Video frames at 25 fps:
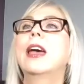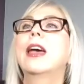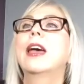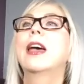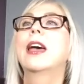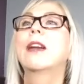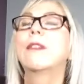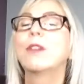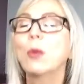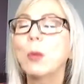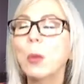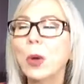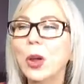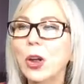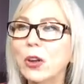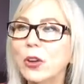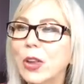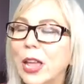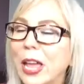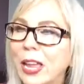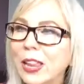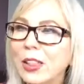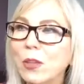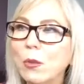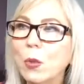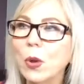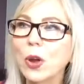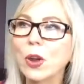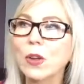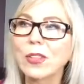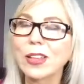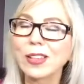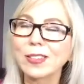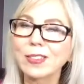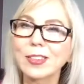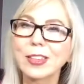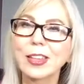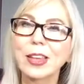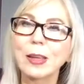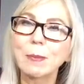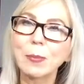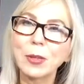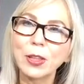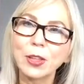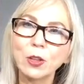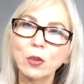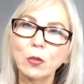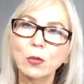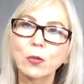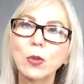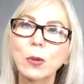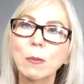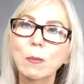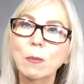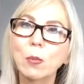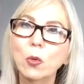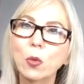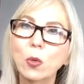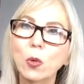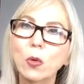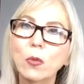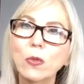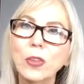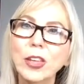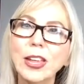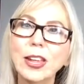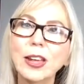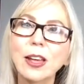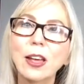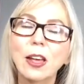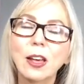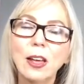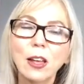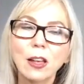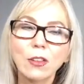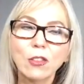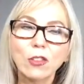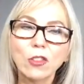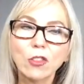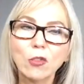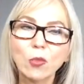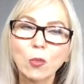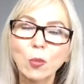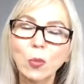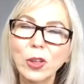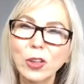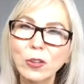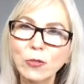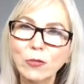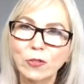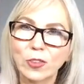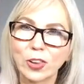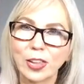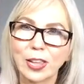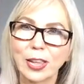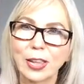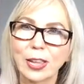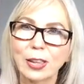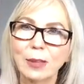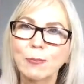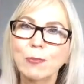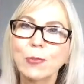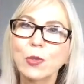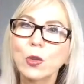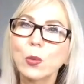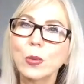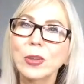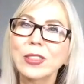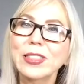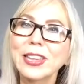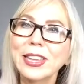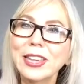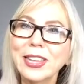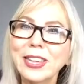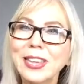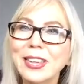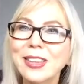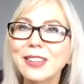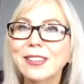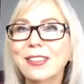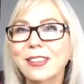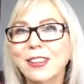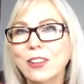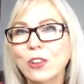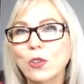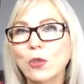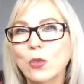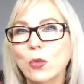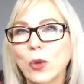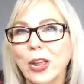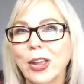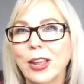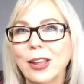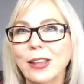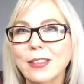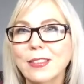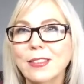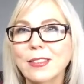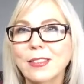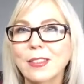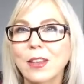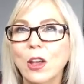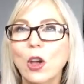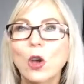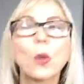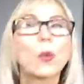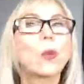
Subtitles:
Everywhere and anywhere that's keeping you from moving swiftly with ease and grace,